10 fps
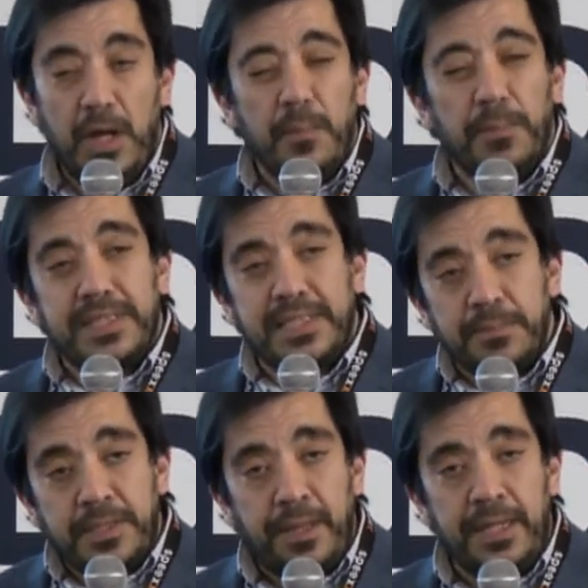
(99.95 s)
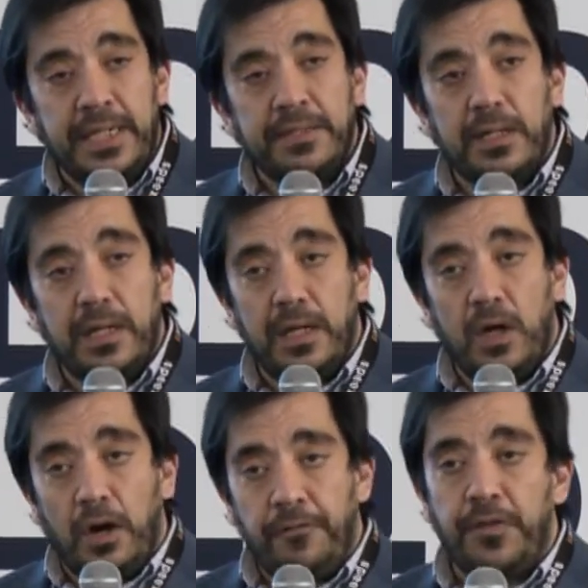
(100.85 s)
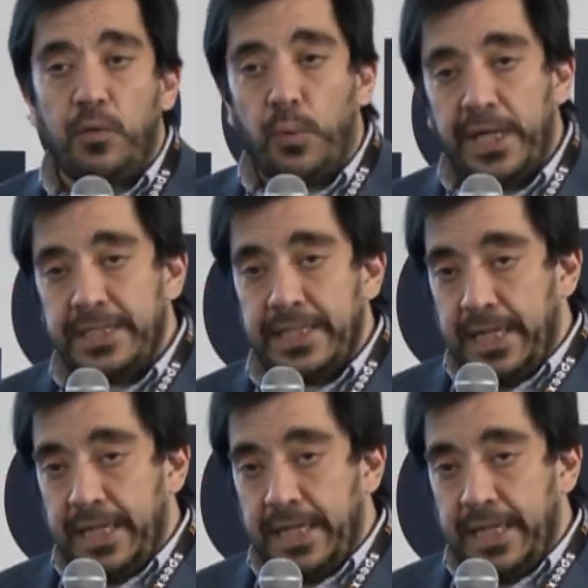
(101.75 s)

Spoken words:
But something that often we see